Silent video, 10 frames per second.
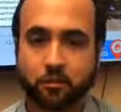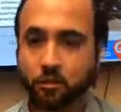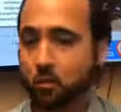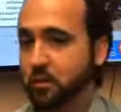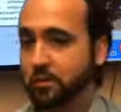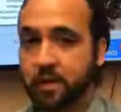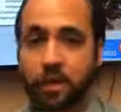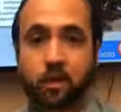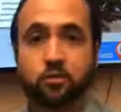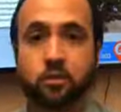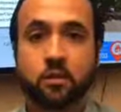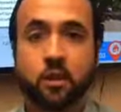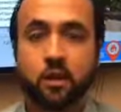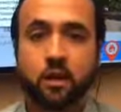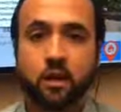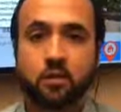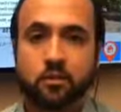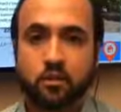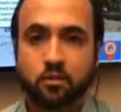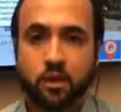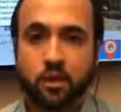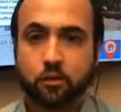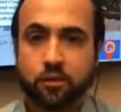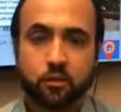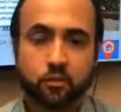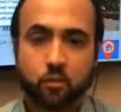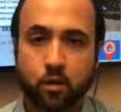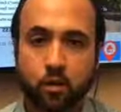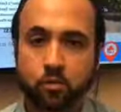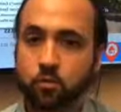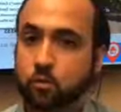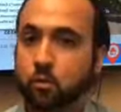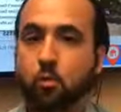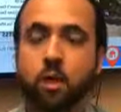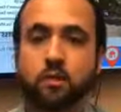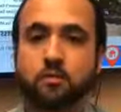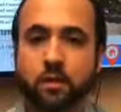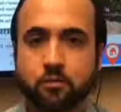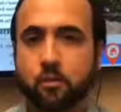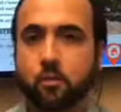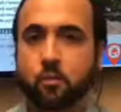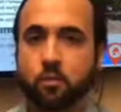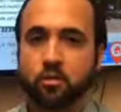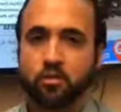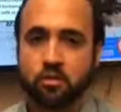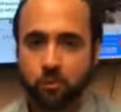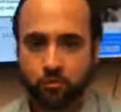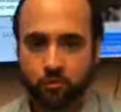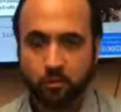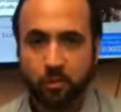If you only vacation in the city of Chicago and you live somewhere else, you don't qualify for the homeowner's exemption.